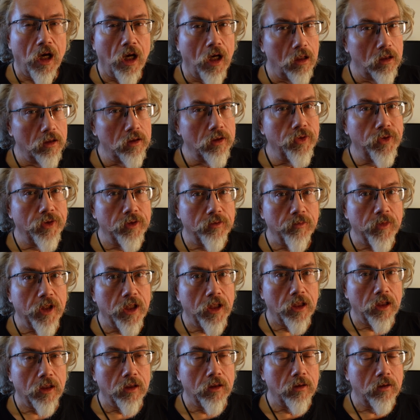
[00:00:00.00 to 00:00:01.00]
a good
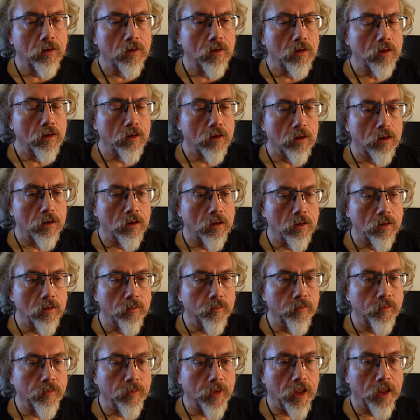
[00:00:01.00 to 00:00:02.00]
meeting.
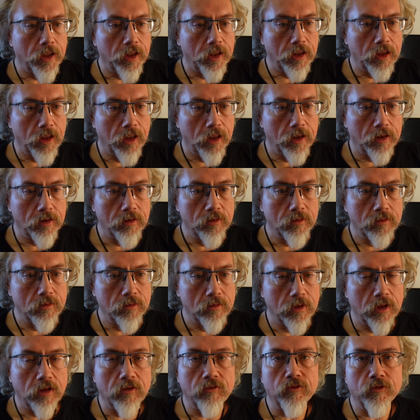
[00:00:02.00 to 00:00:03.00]
Um, I got
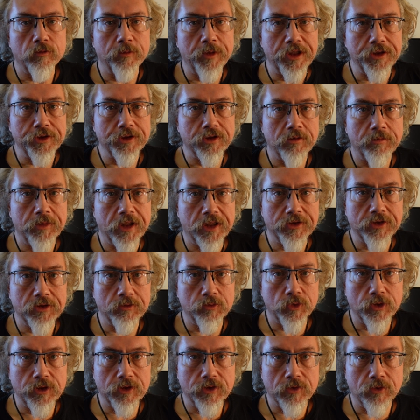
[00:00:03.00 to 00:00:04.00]
information about
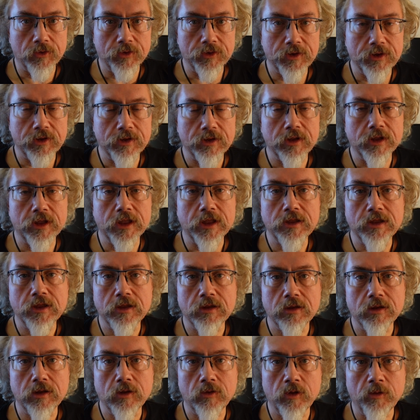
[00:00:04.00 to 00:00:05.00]
some resources that I
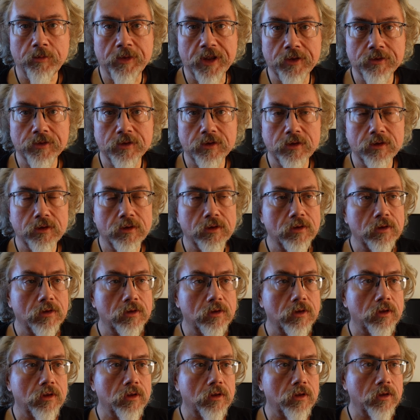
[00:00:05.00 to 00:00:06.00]
didn't know about.
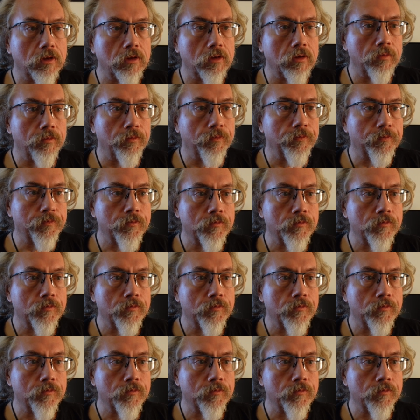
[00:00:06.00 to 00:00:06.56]
Um,